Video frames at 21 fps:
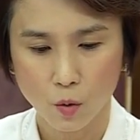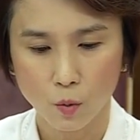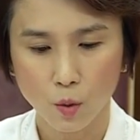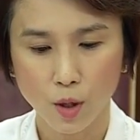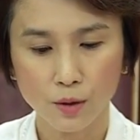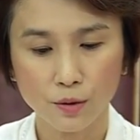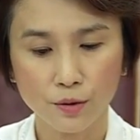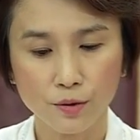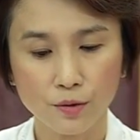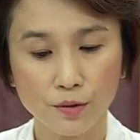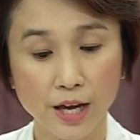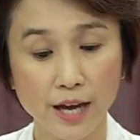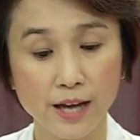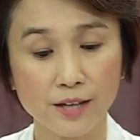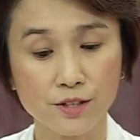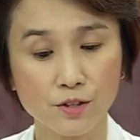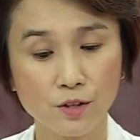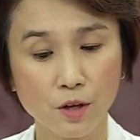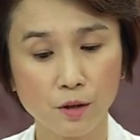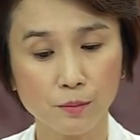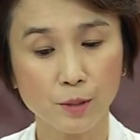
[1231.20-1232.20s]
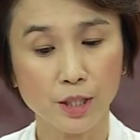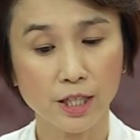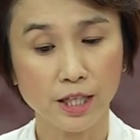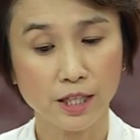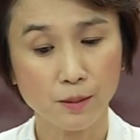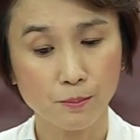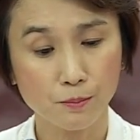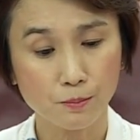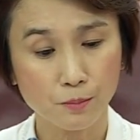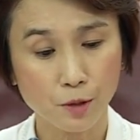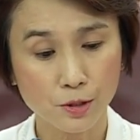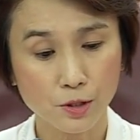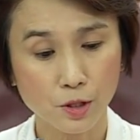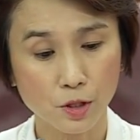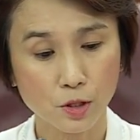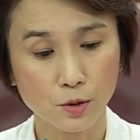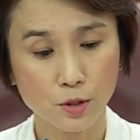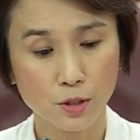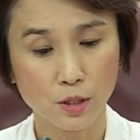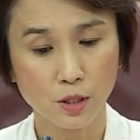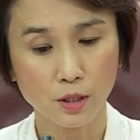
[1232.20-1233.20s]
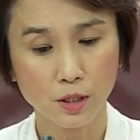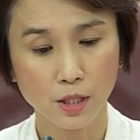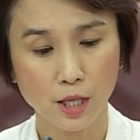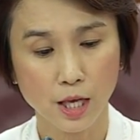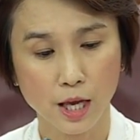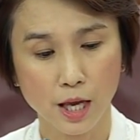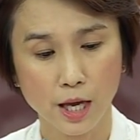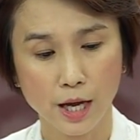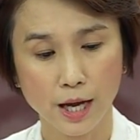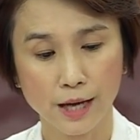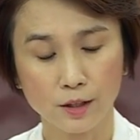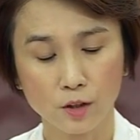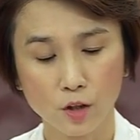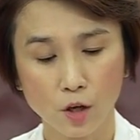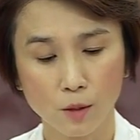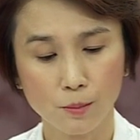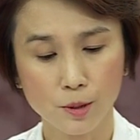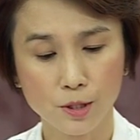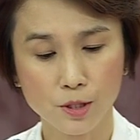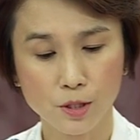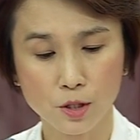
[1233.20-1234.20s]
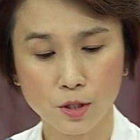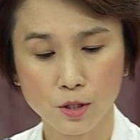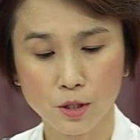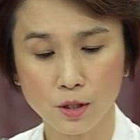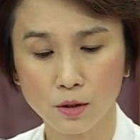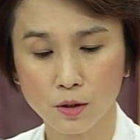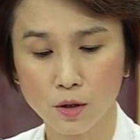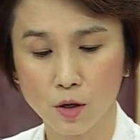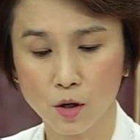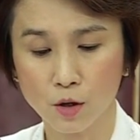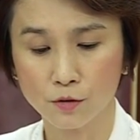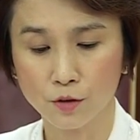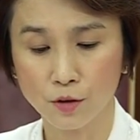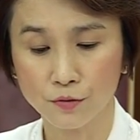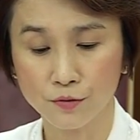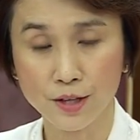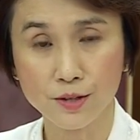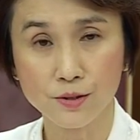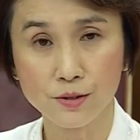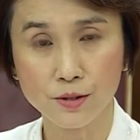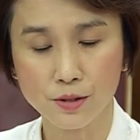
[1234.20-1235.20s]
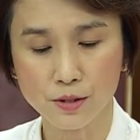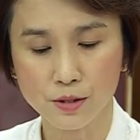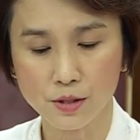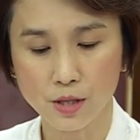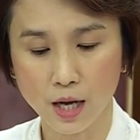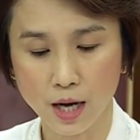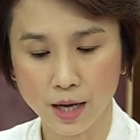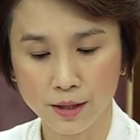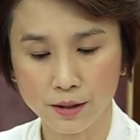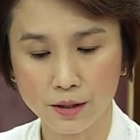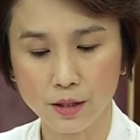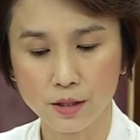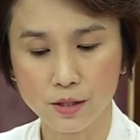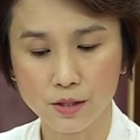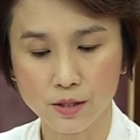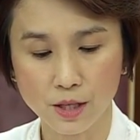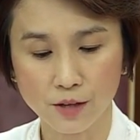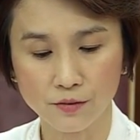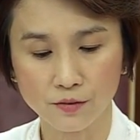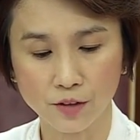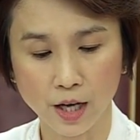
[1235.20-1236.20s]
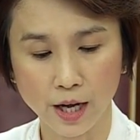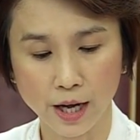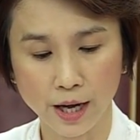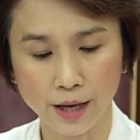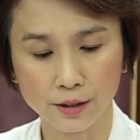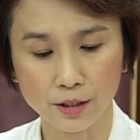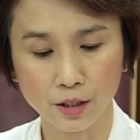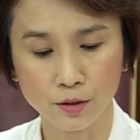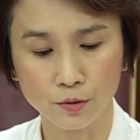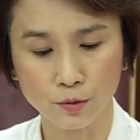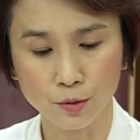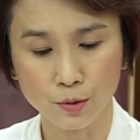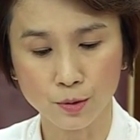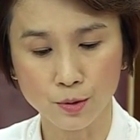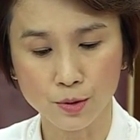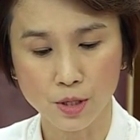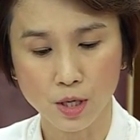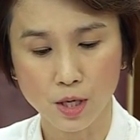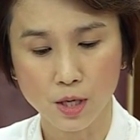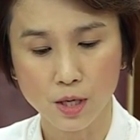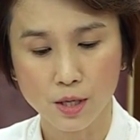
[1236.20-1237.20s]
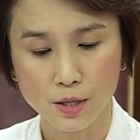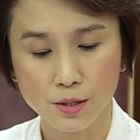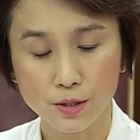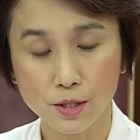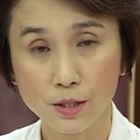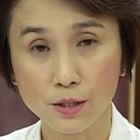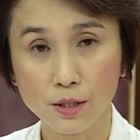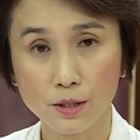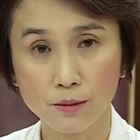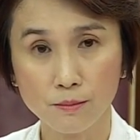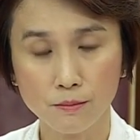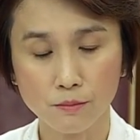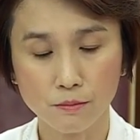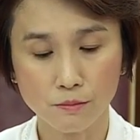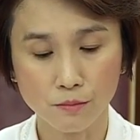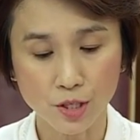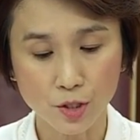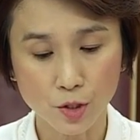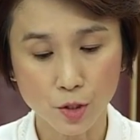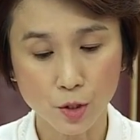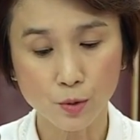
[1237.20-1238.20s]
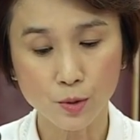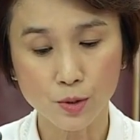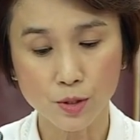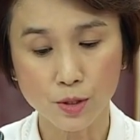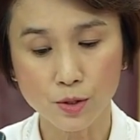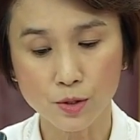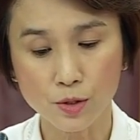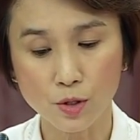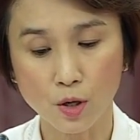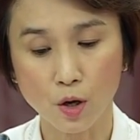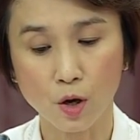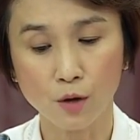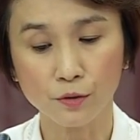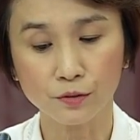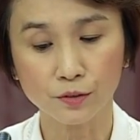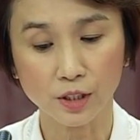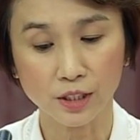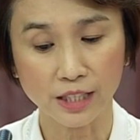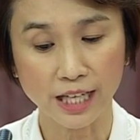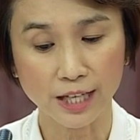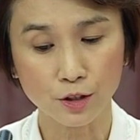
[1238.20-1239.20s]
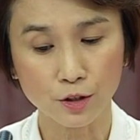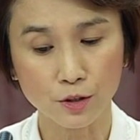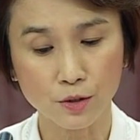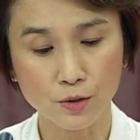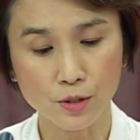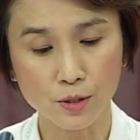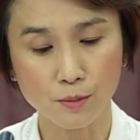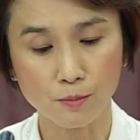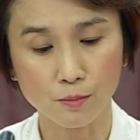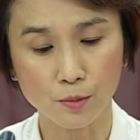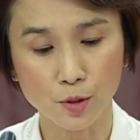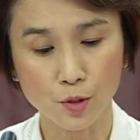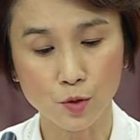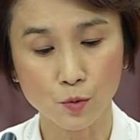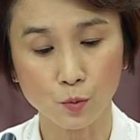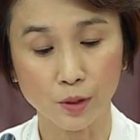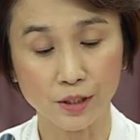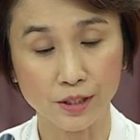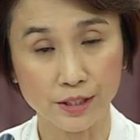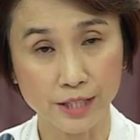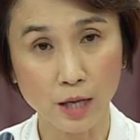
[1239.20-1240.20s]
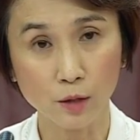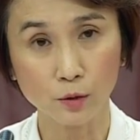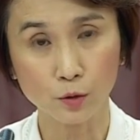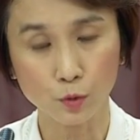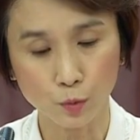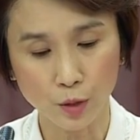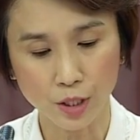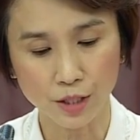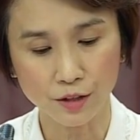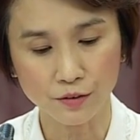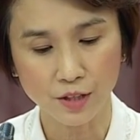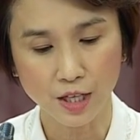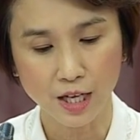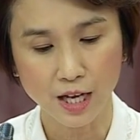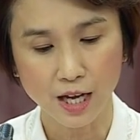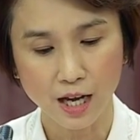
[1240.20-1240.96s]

While there has not been any prosecution and composition of offences under the SAFNA Act and rules, certain misuses of the national symbols were dealt with